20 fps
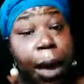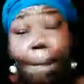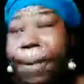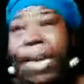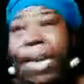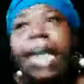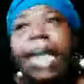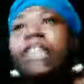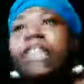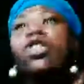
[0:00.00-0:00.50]

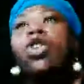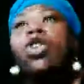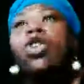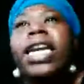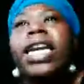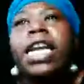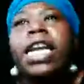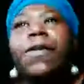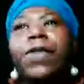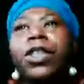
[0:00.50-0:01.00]
Because you
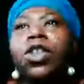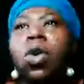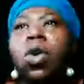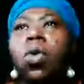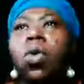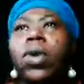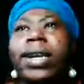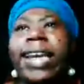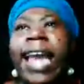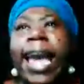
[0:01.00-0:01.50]
ain't even
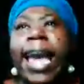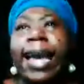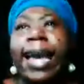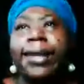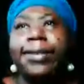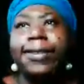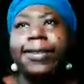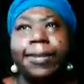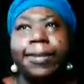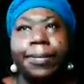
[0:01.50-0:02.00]
doing
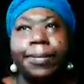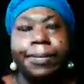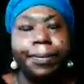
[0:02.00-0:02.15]
that.